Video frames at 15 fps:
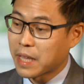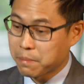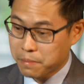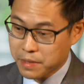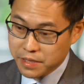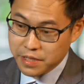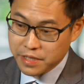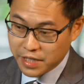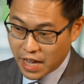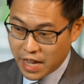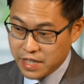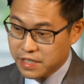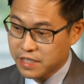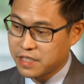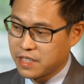business
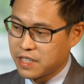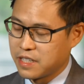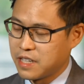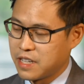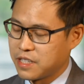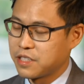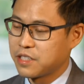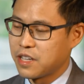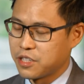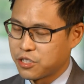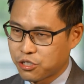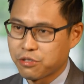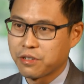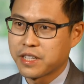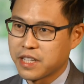case is
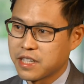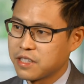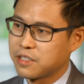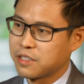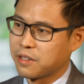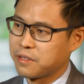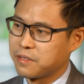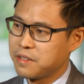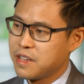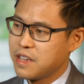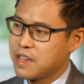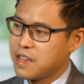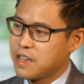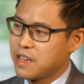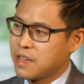tricky. So,
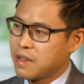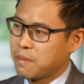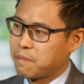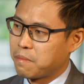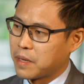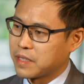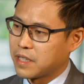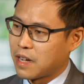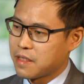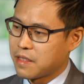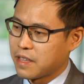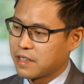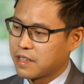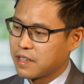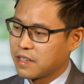but I
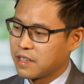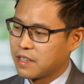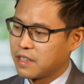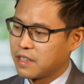think